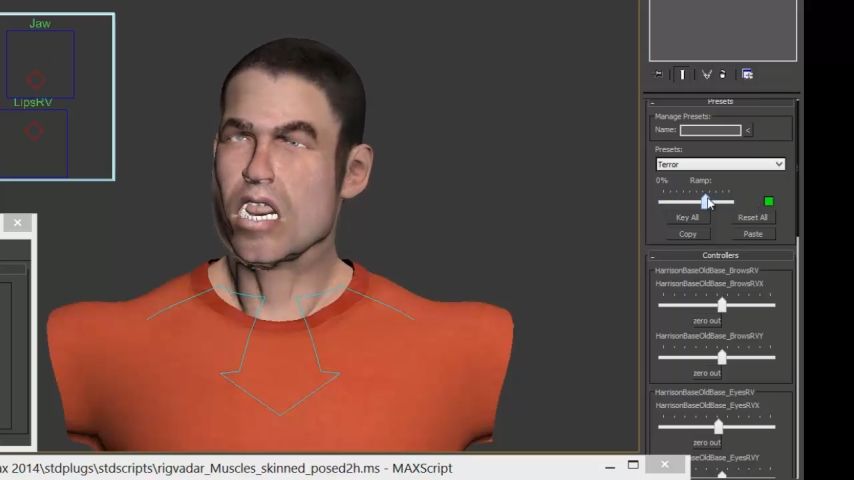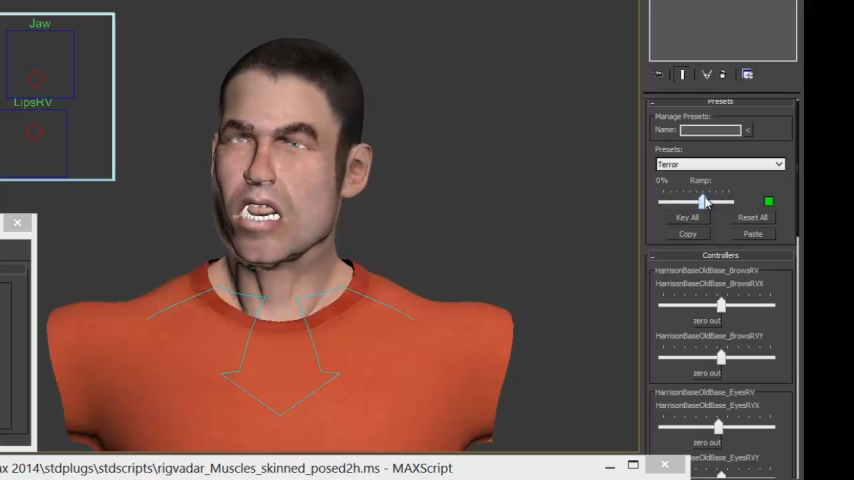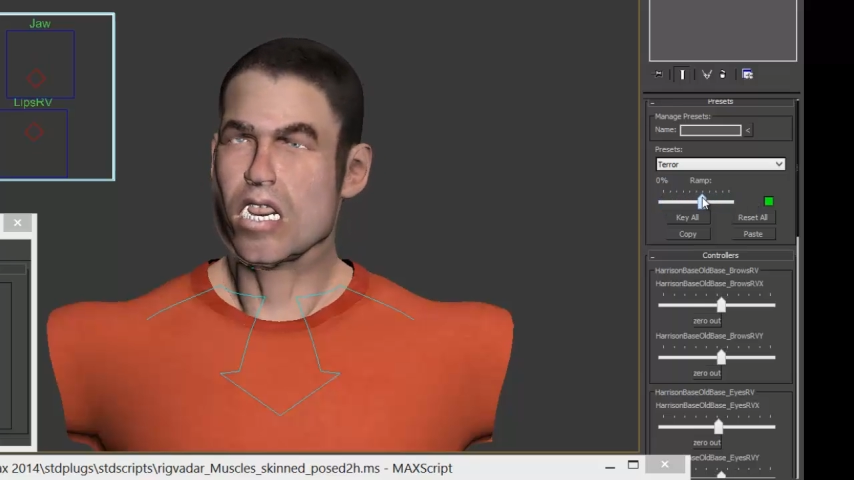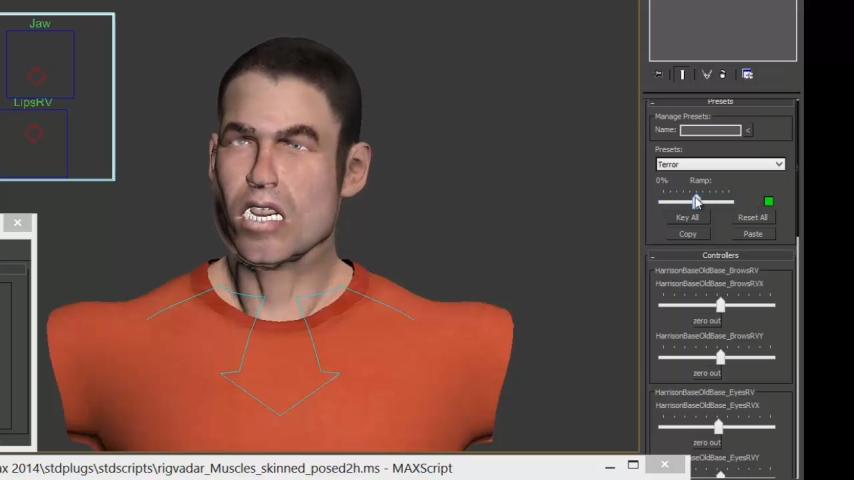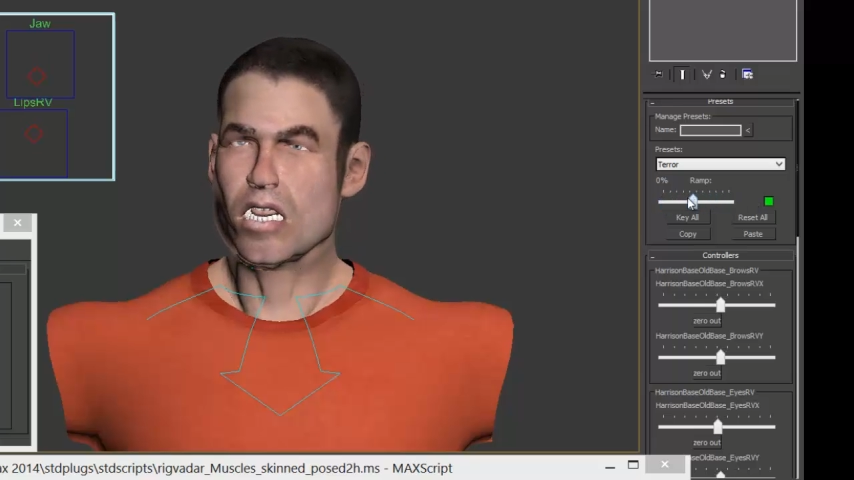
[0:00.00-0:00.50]

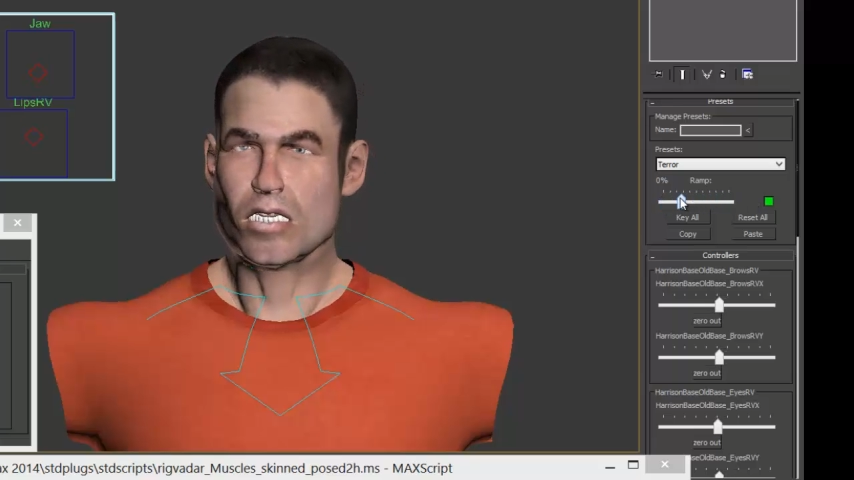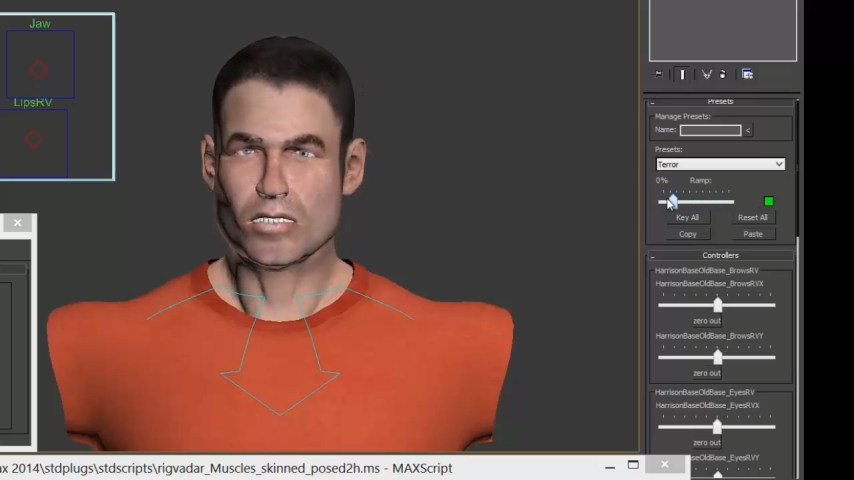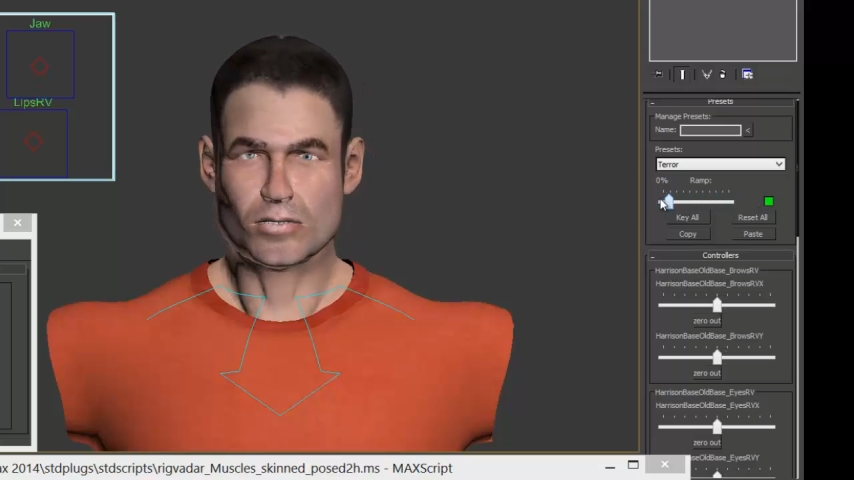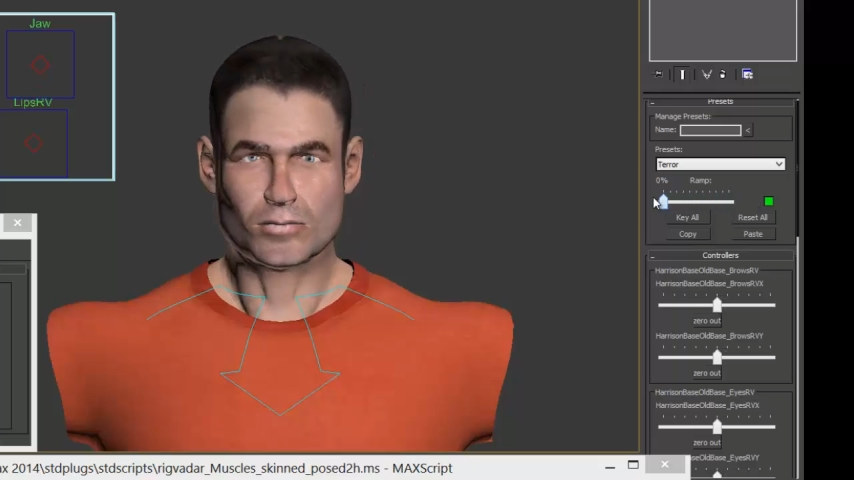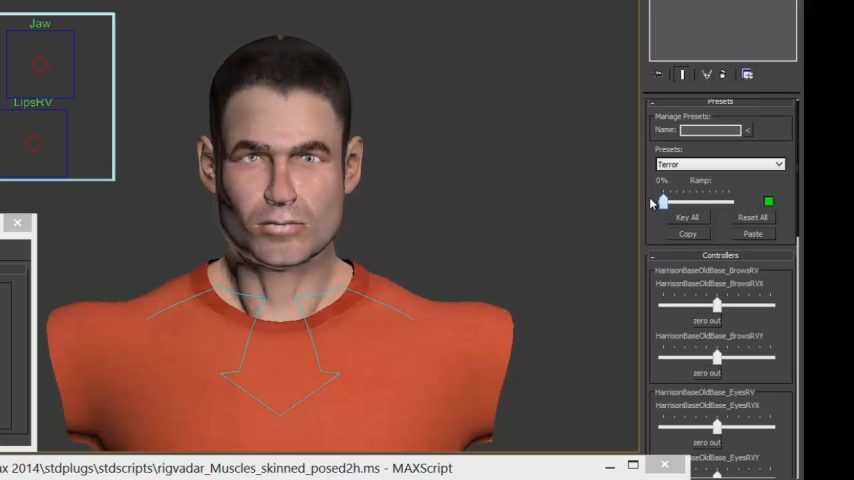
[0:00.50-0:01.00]
But before we
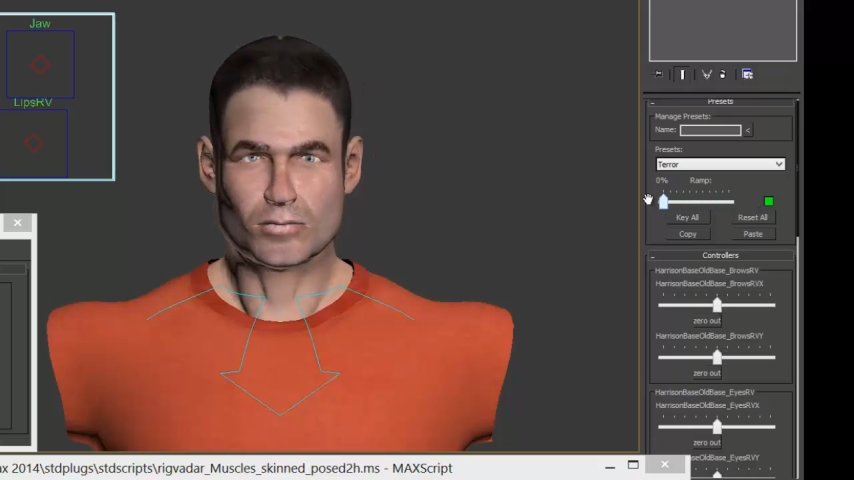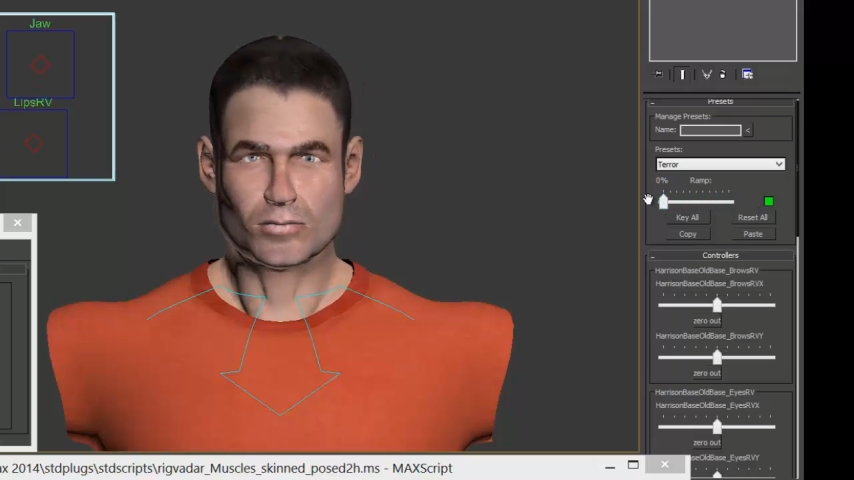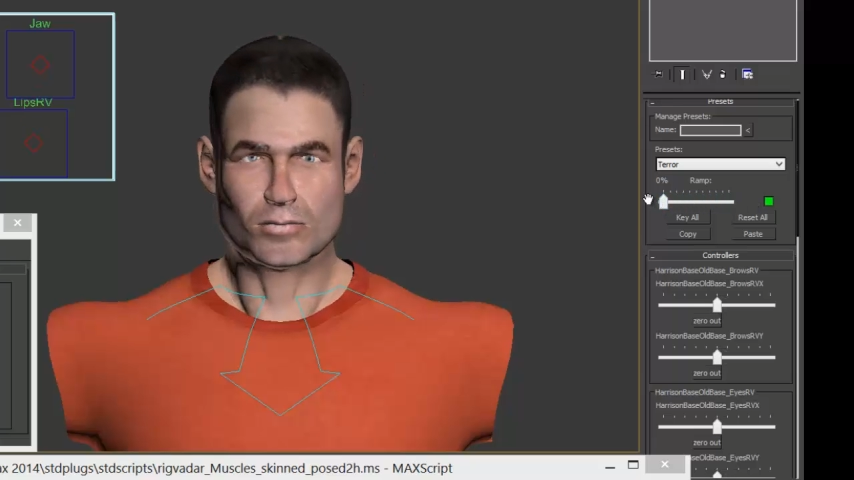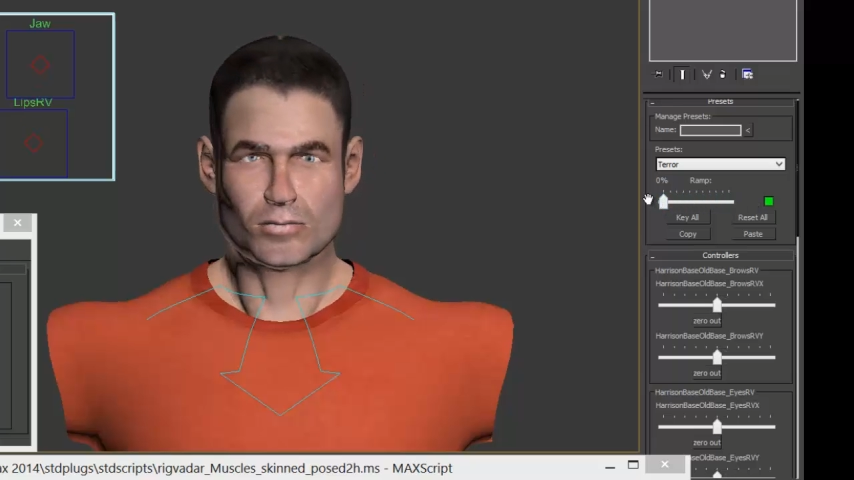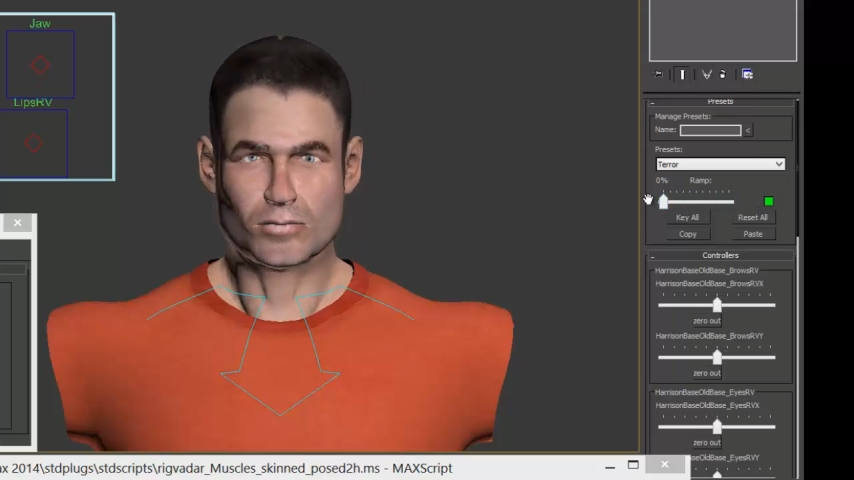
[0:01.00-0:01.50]
start
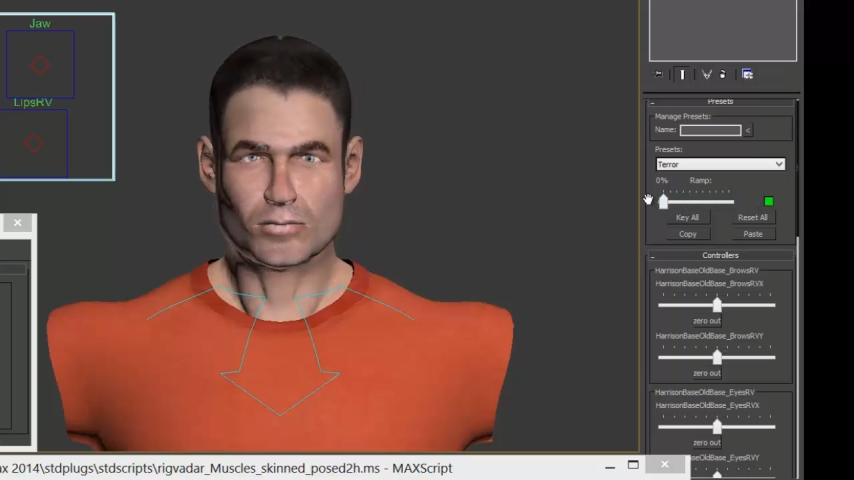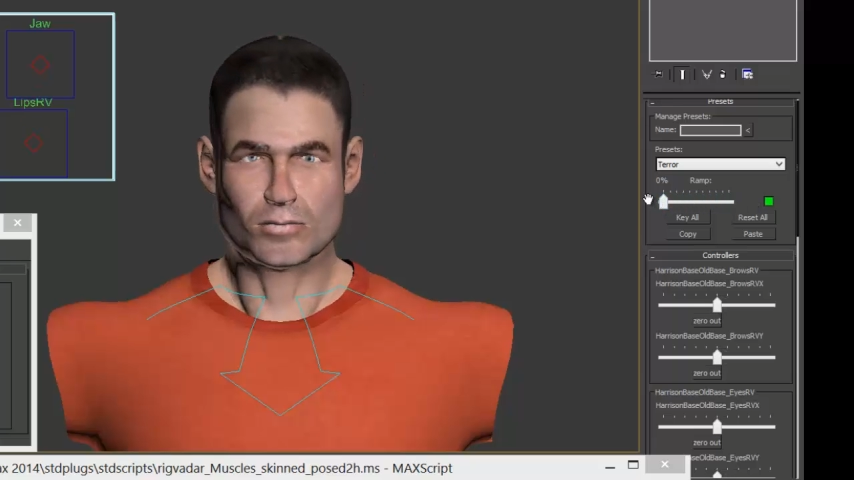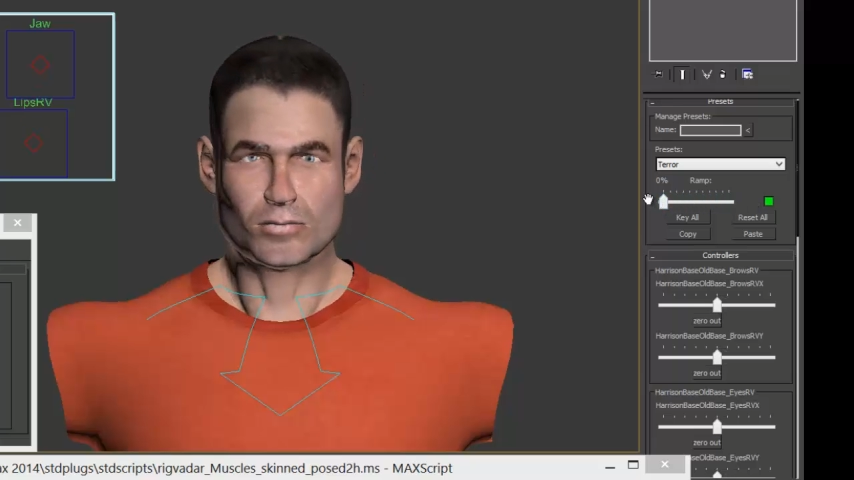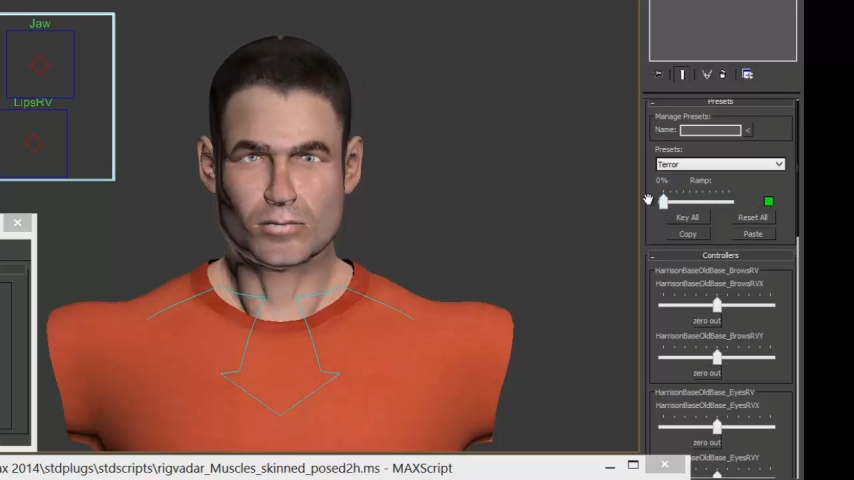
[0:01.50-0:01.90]
keying,